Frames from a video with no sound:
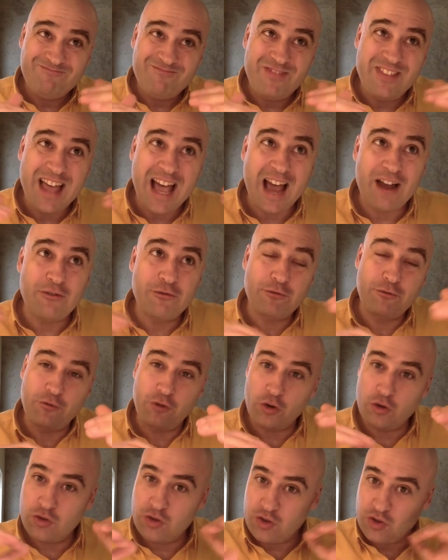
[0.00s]
that
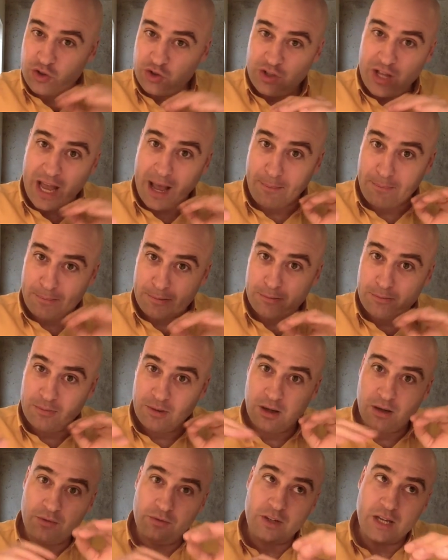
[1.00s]
first step
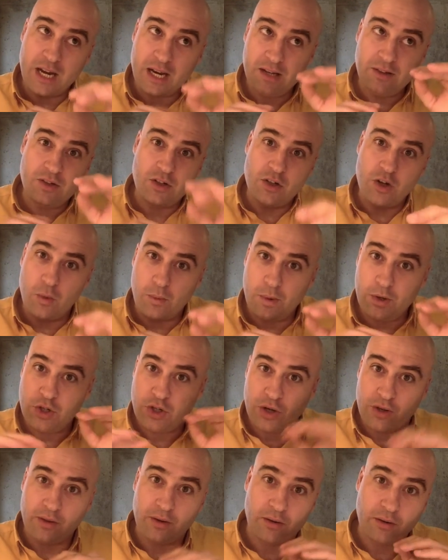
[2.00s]
of getting to know each
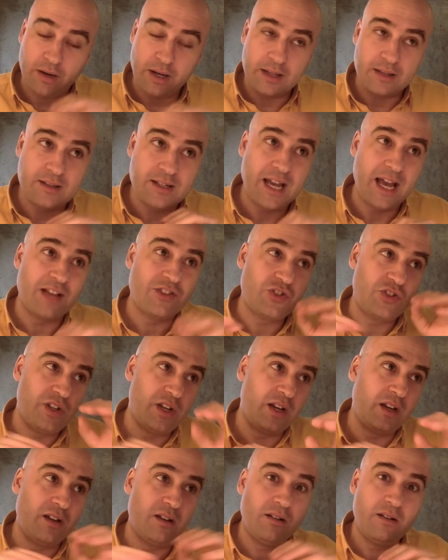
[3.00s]
other and
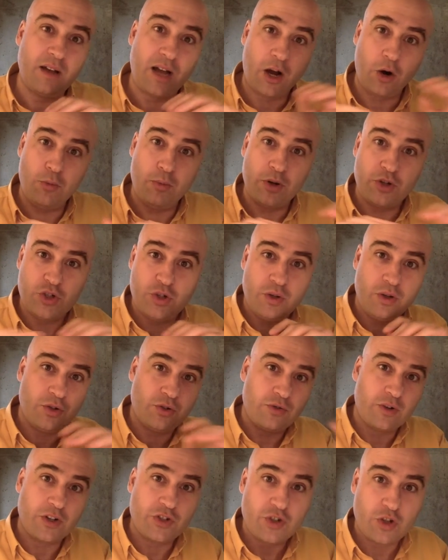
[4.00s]
testing how much you can
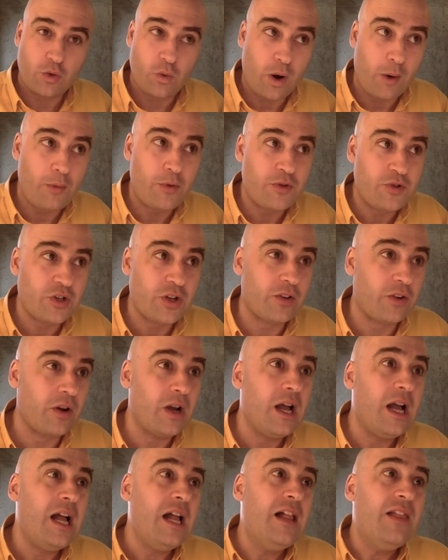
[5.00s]
trust or cooperate with each other,
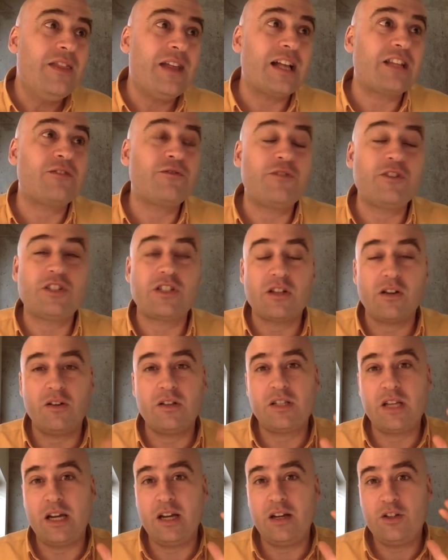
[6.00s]
that's
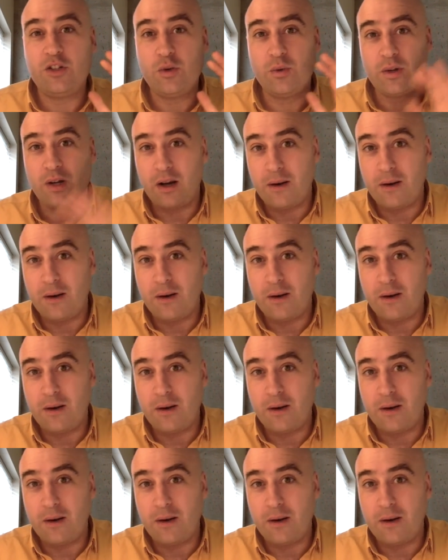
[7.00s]
facilitated to an